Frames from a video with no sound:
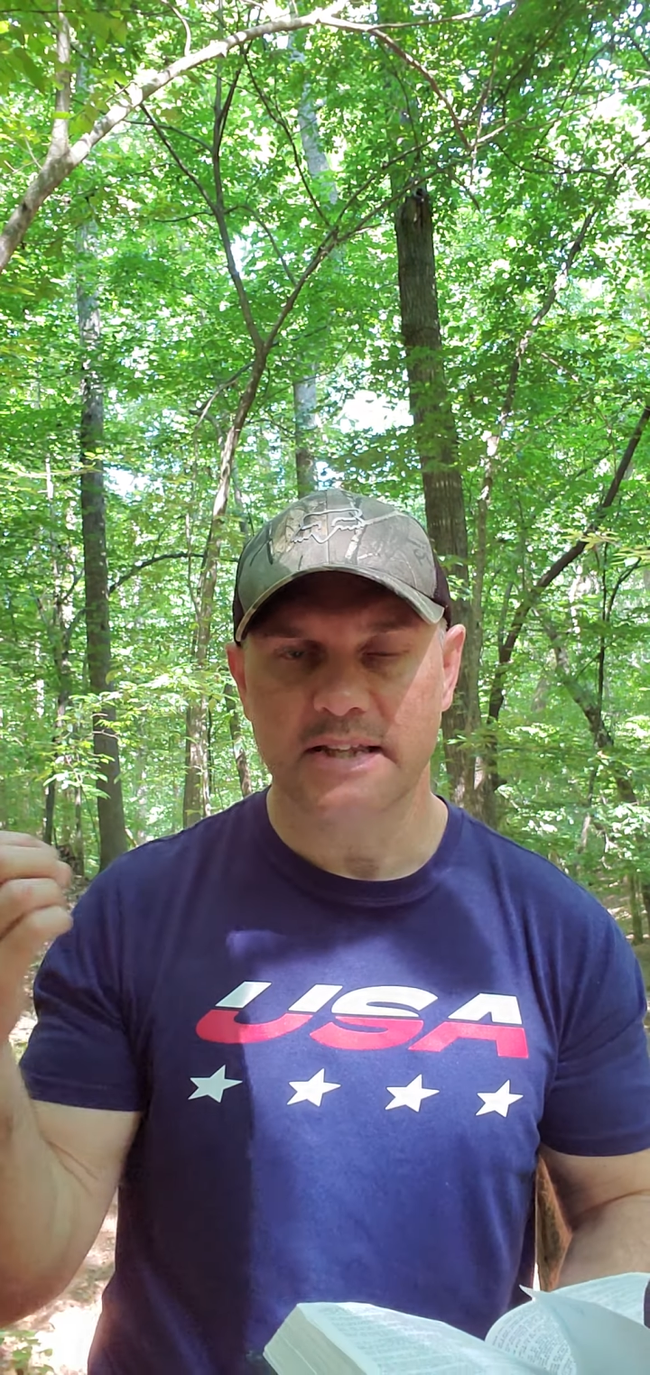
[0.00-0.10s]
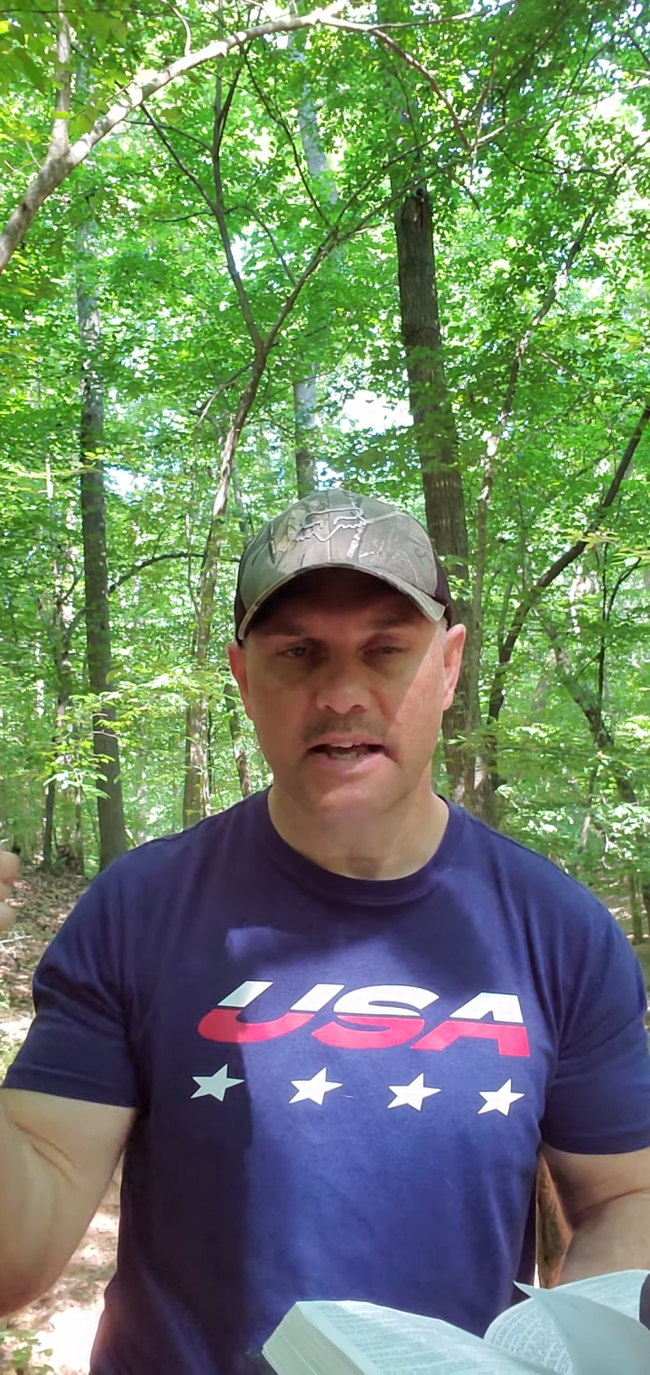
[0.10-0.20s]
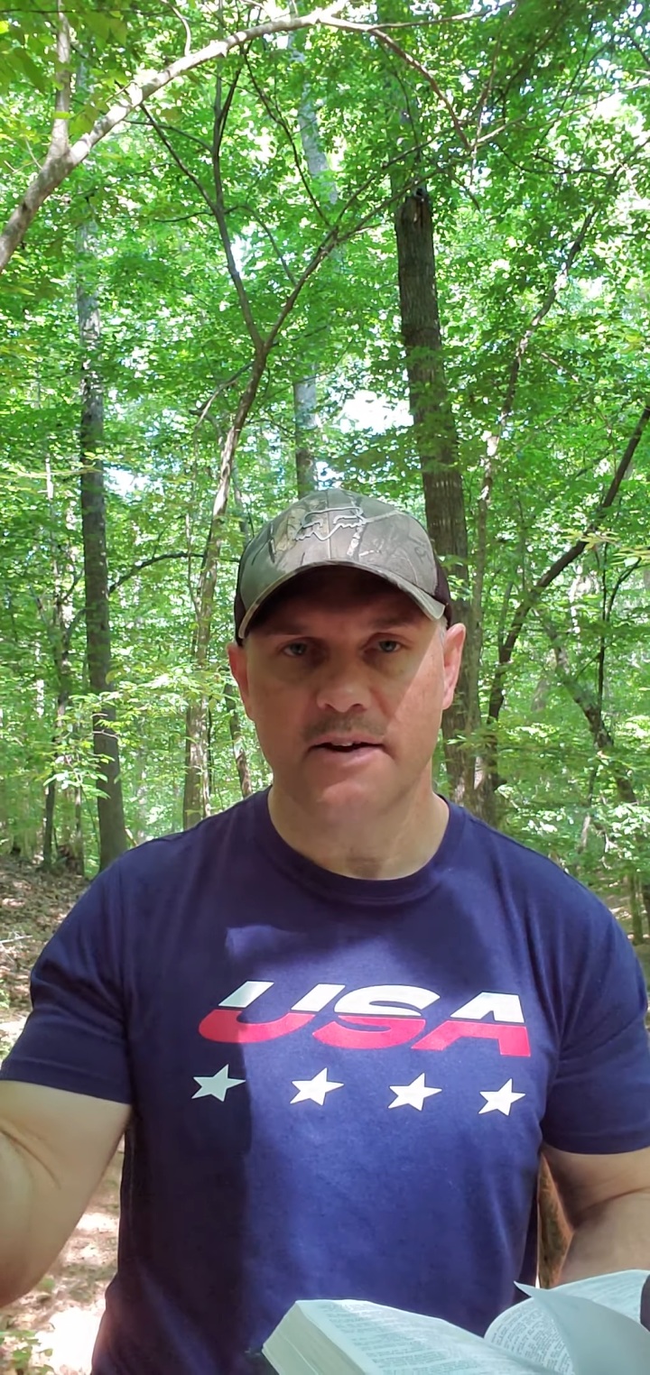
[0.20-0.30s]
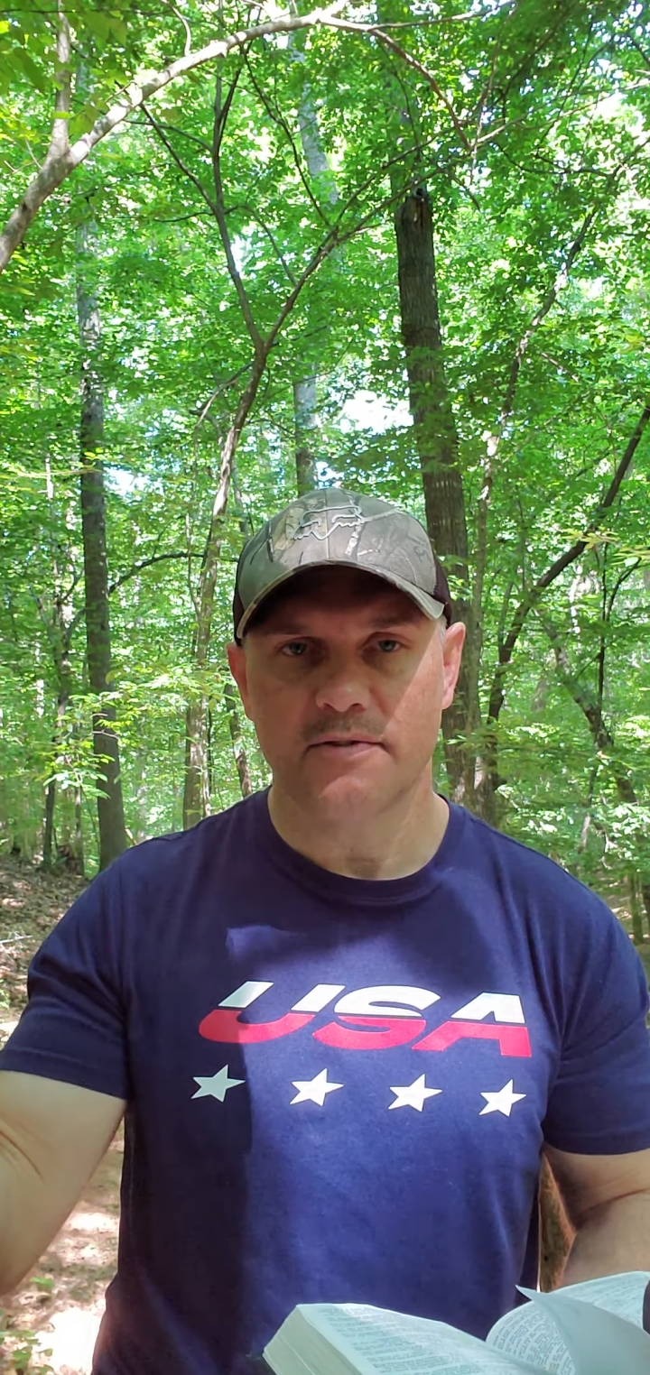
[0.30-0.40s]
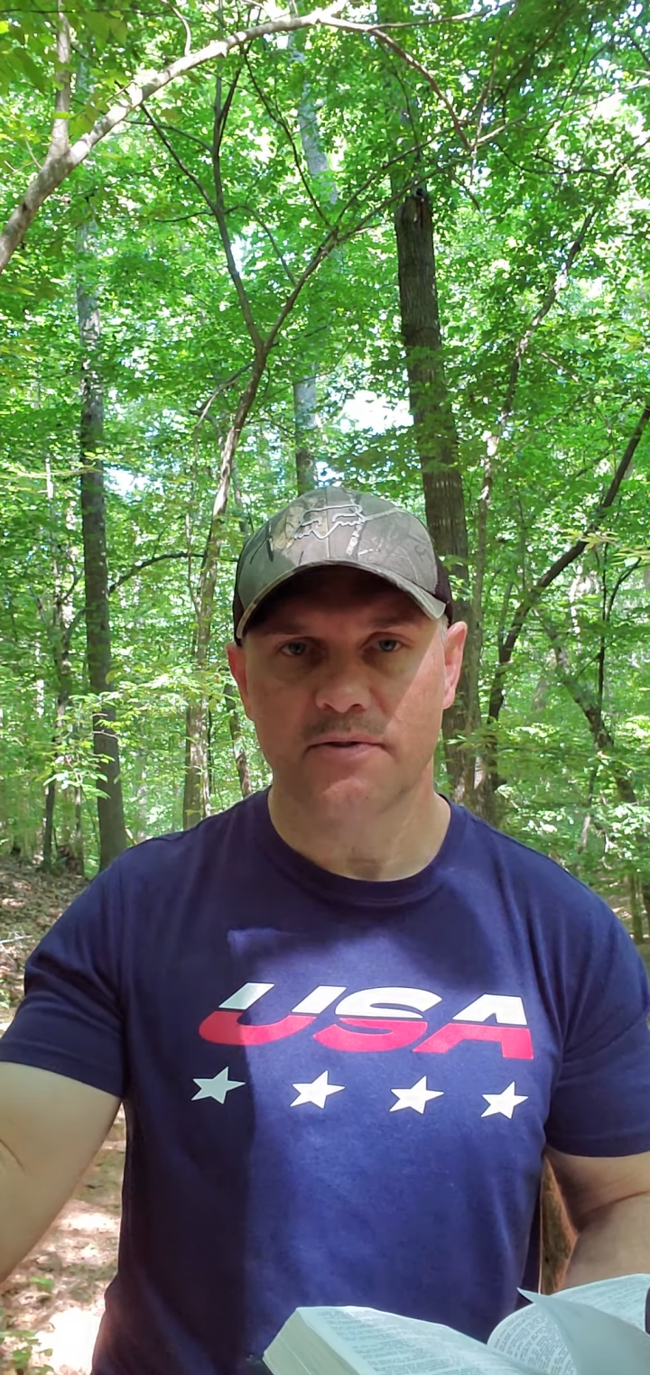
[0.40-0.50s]

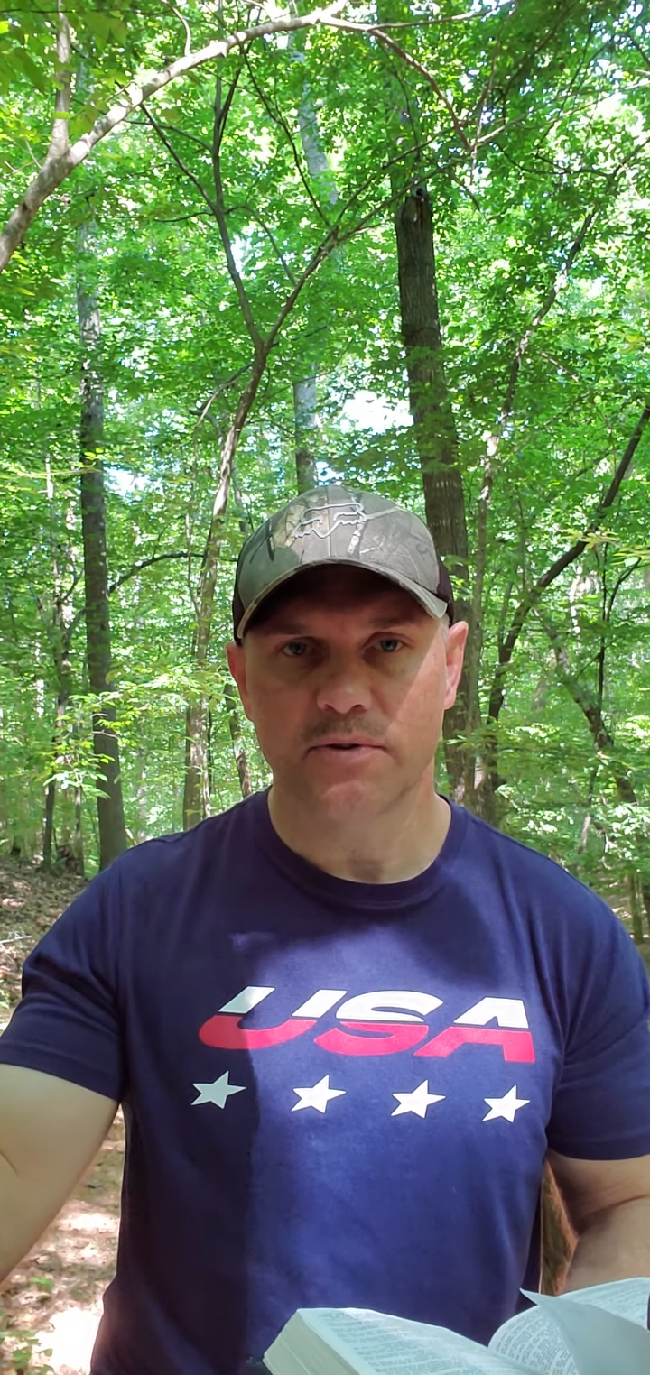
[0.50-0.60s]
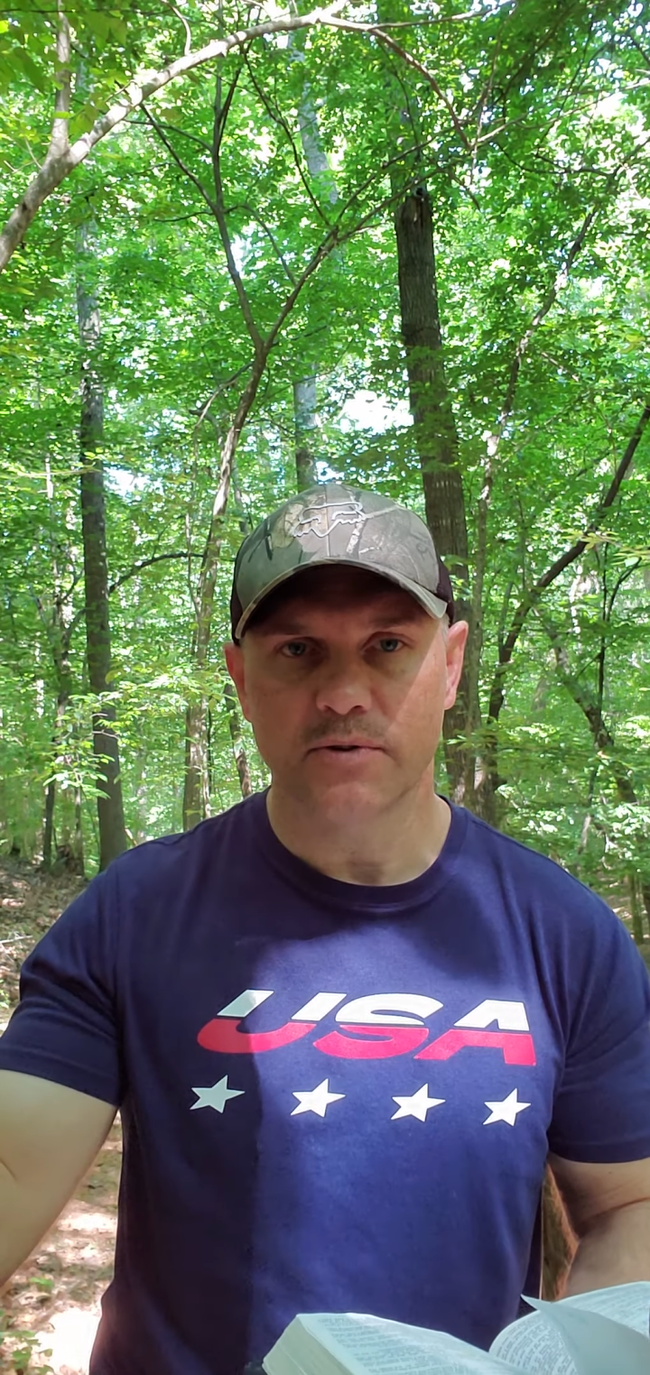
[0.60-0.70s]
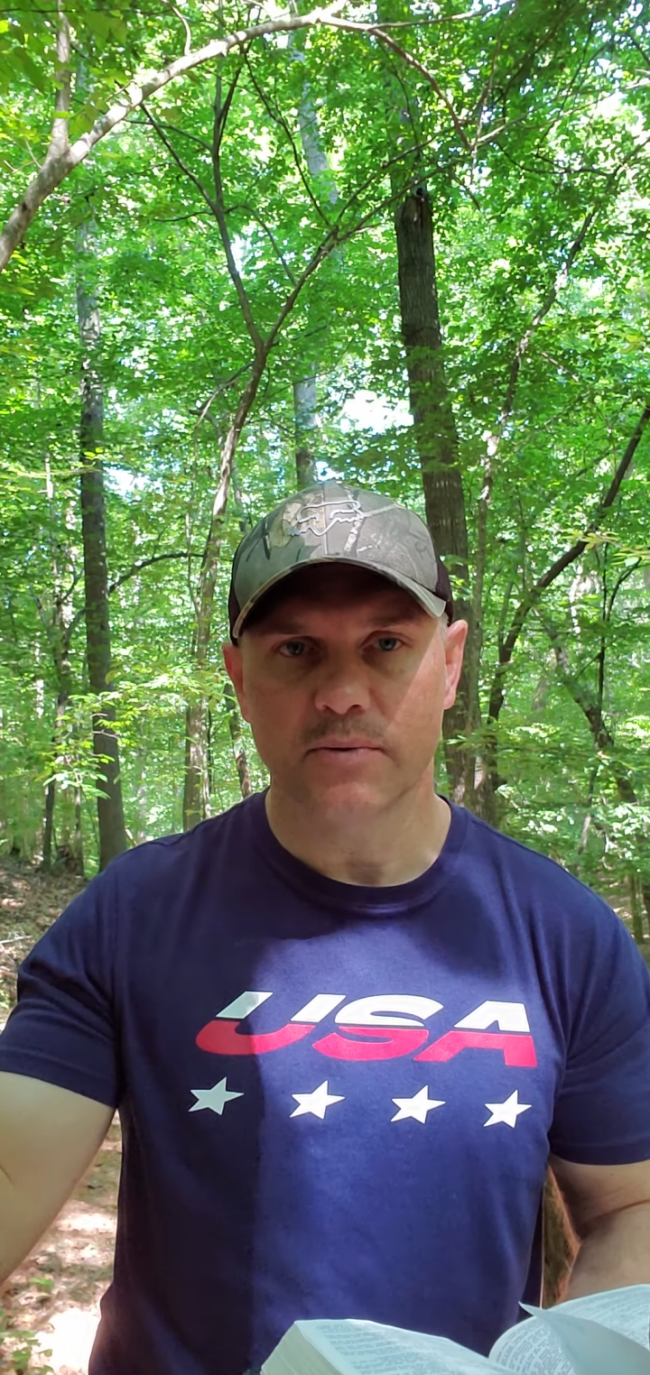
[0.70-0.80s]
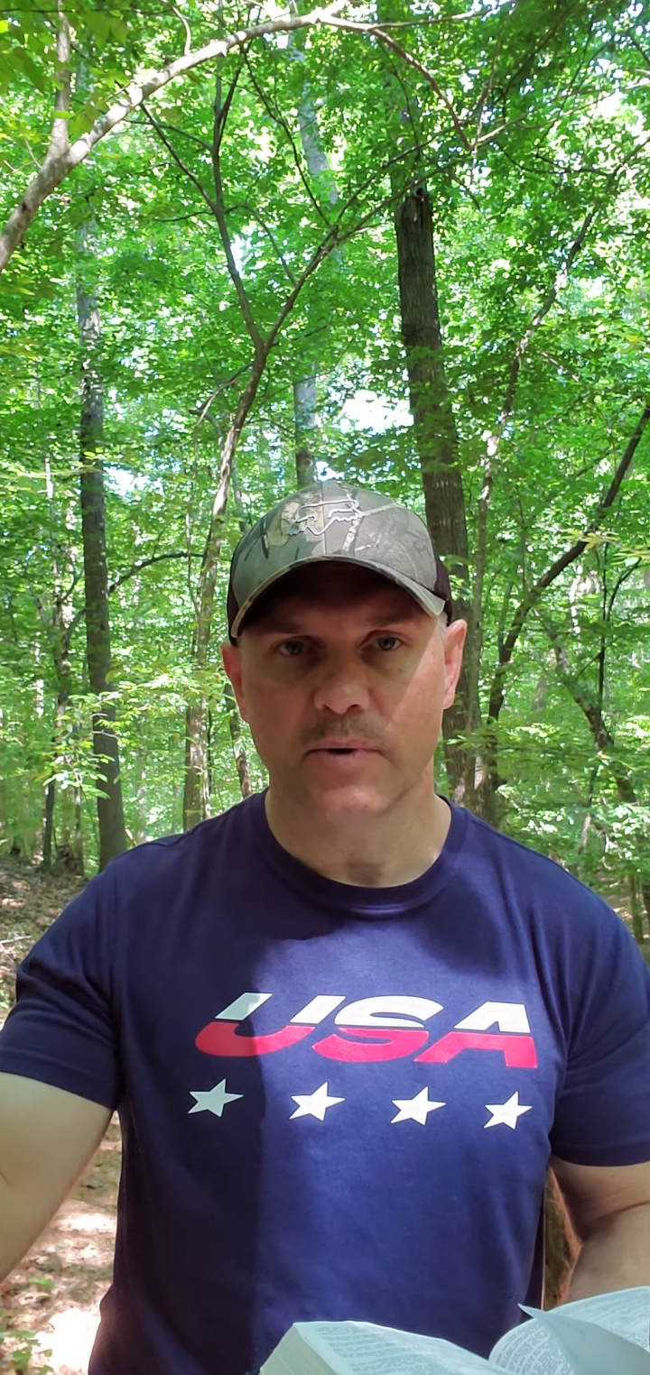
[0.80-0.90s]
that fruit